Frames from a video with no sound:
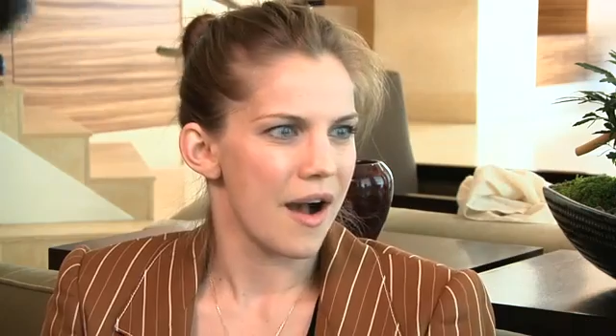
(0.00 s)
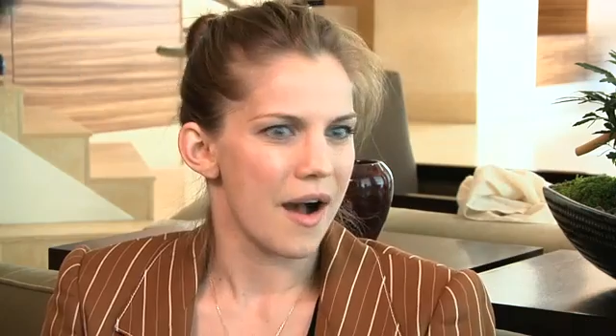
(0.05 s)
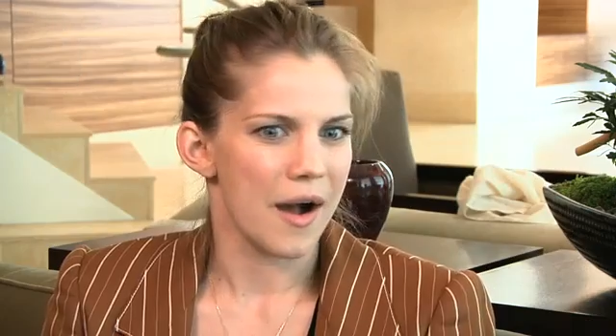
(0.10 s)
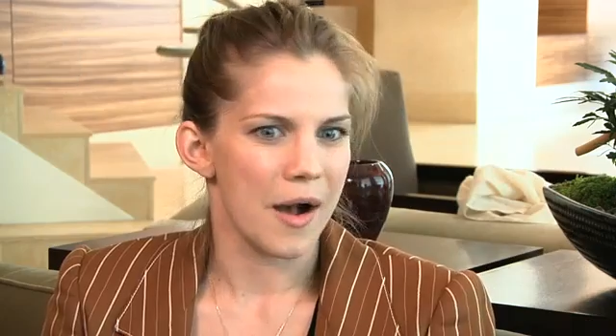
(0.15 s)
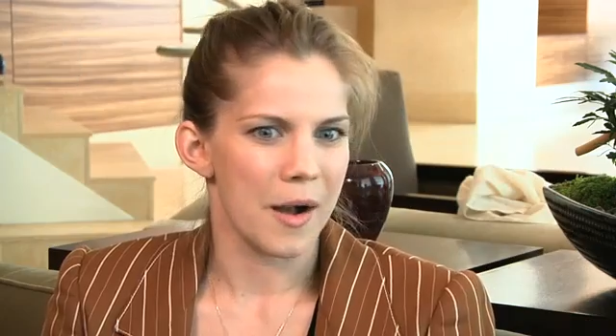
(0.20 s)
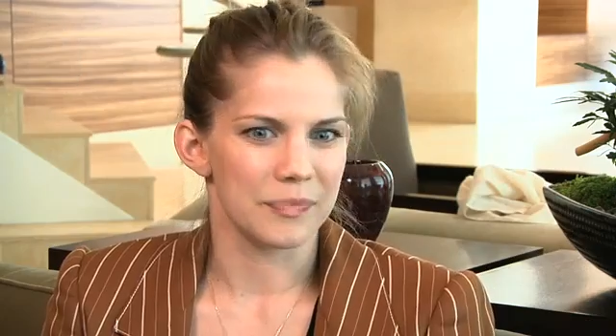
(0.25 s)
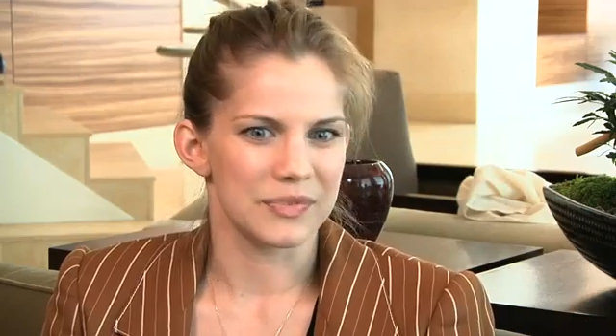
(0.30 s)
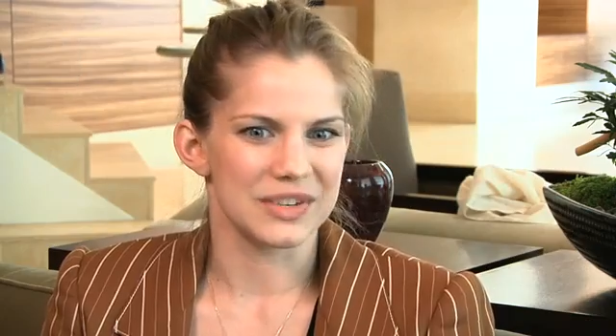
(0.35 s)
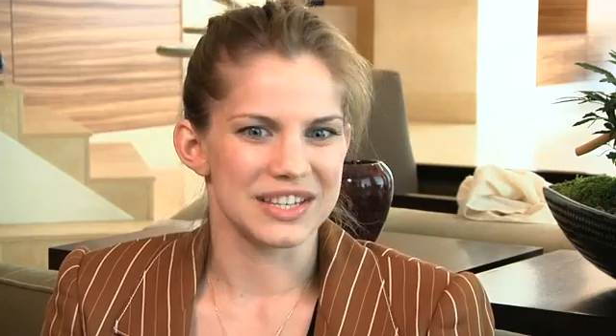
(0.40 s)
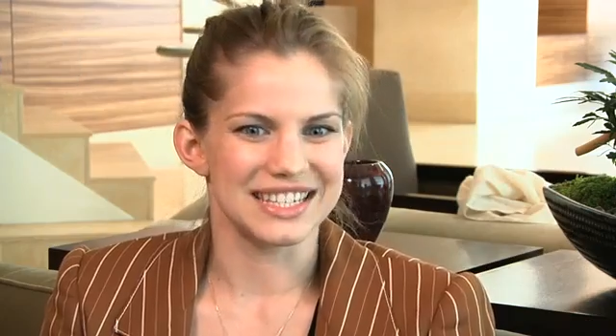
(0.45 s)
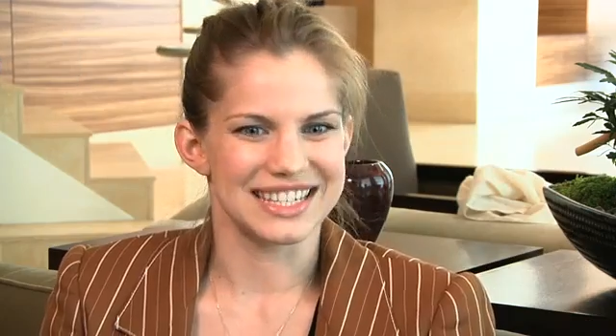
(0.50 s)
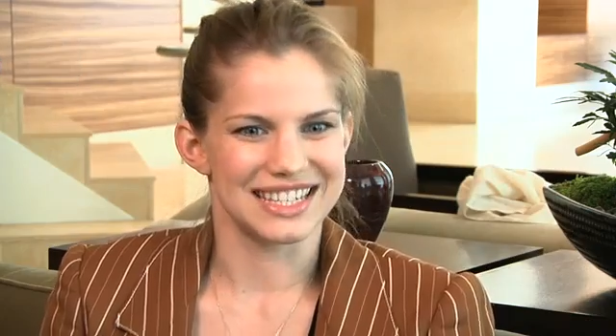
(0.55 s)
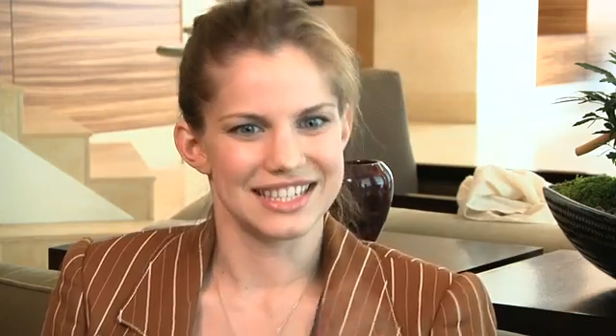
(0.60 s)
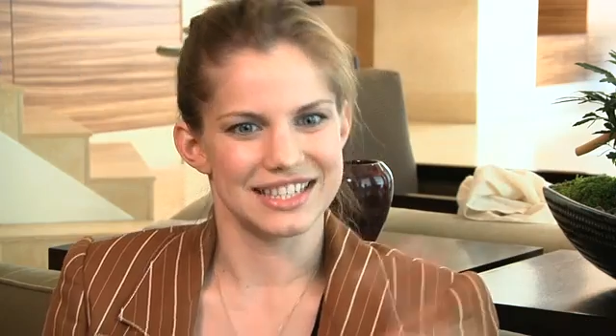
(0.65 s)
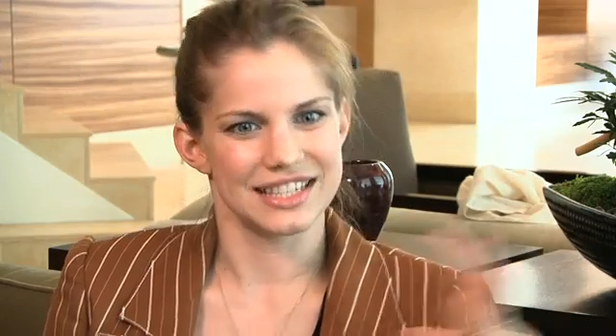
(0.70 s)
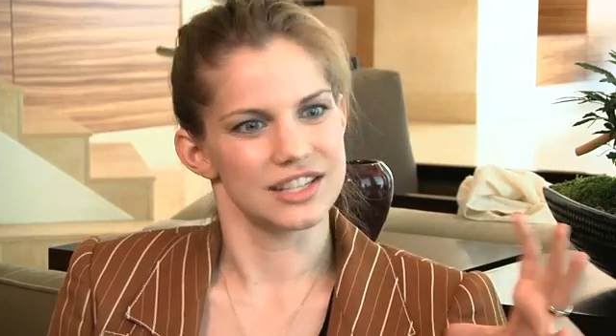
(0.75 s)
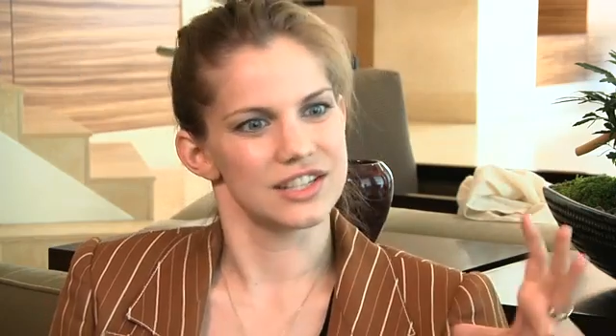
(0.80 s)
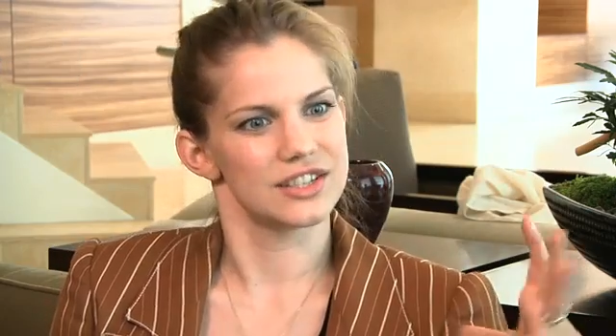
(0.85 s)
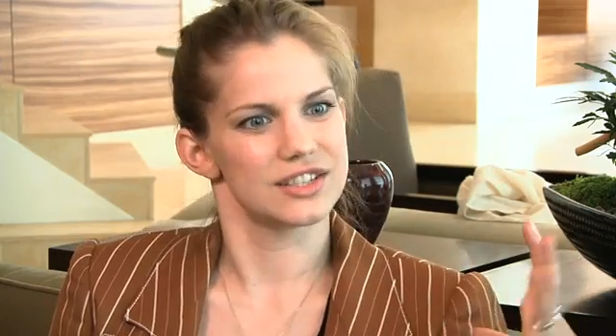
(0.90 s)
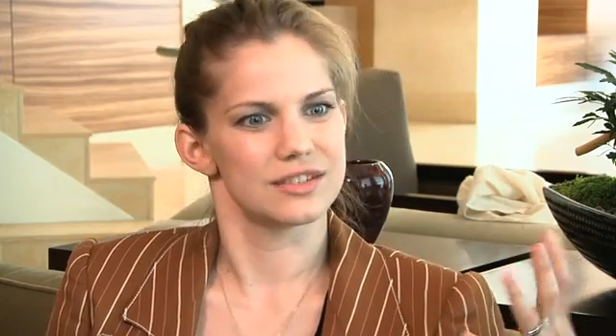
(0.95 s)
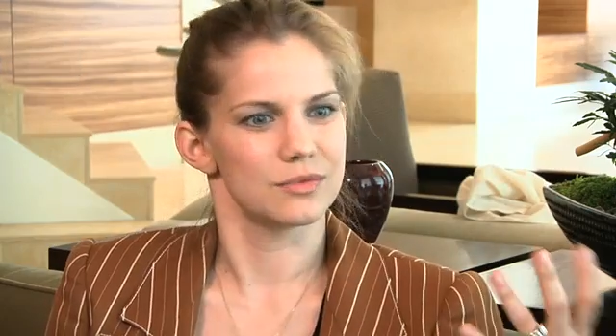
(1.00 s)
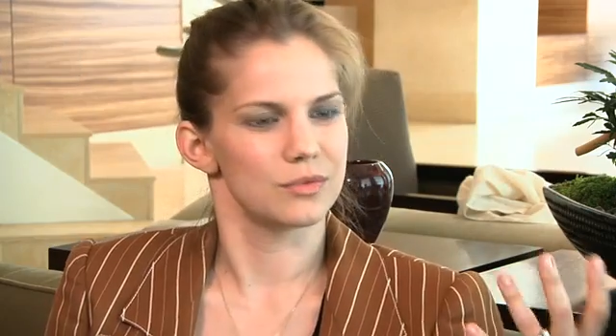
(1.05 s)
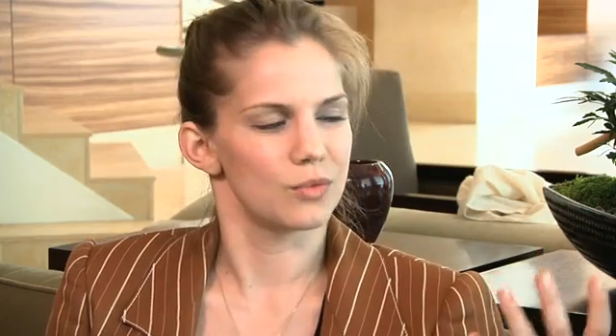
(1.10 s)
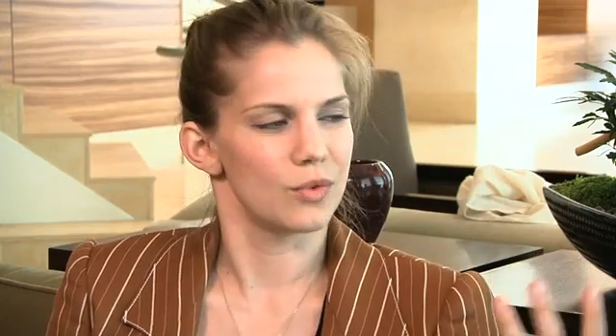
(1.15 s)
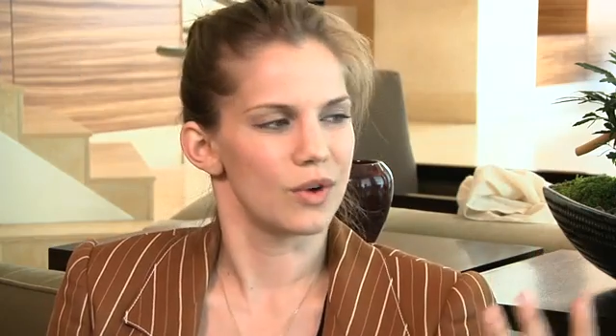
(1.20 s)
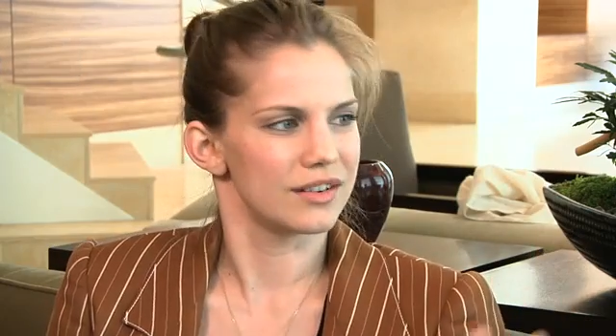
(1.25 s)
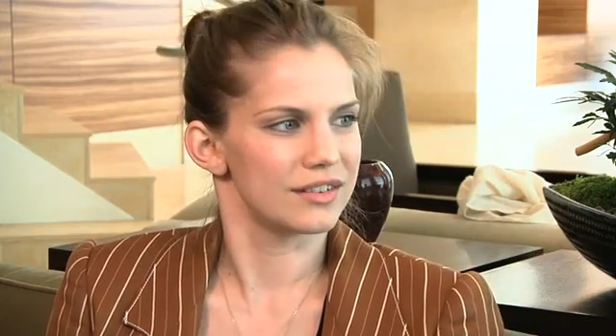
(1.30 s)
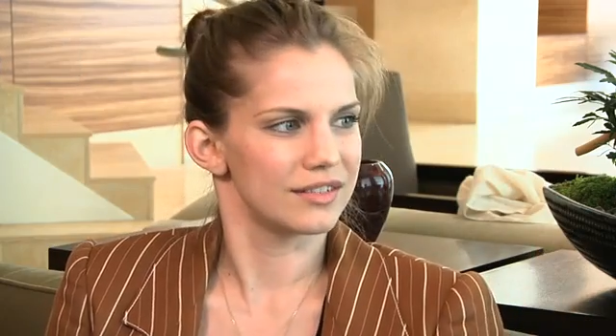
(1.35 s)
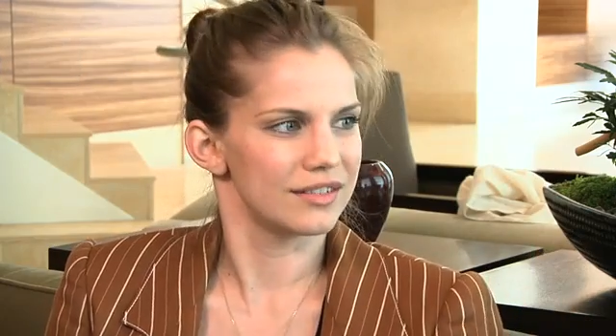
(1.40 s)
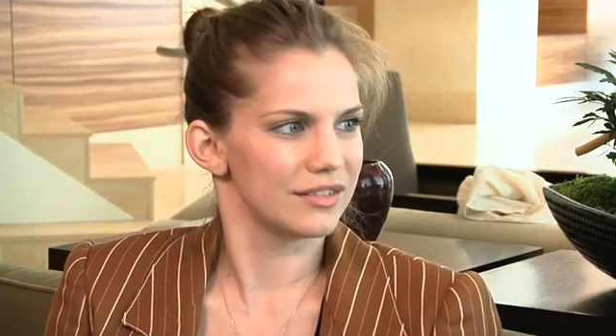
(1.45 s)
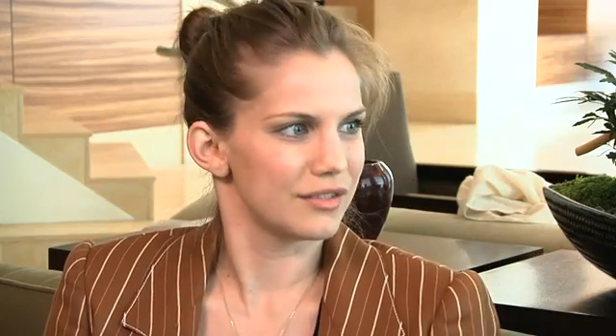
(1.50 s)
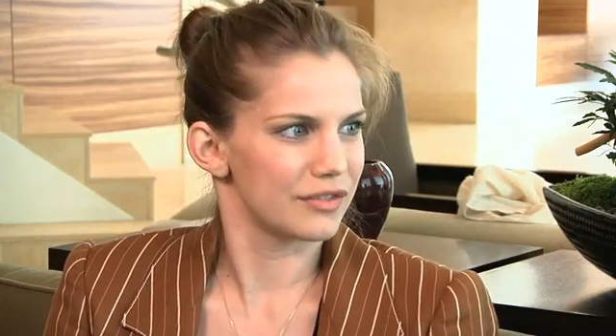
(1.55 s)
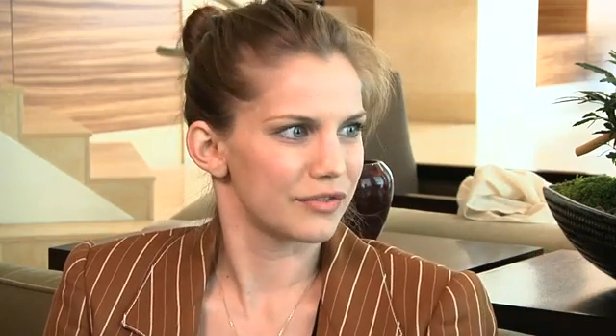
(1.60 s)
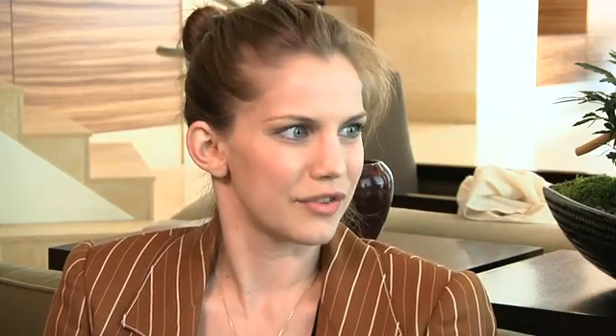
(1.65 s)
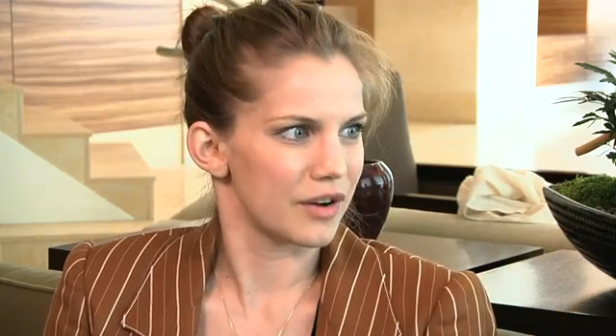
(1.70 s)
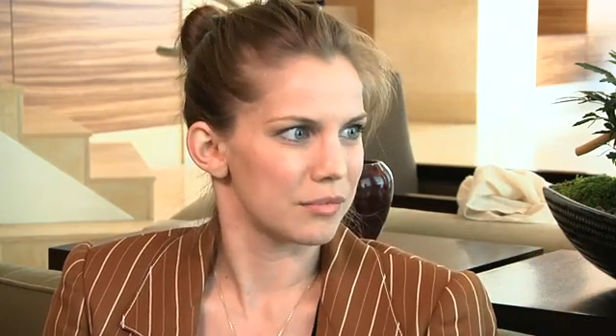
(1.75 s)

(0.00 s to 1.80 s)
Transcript: to distance one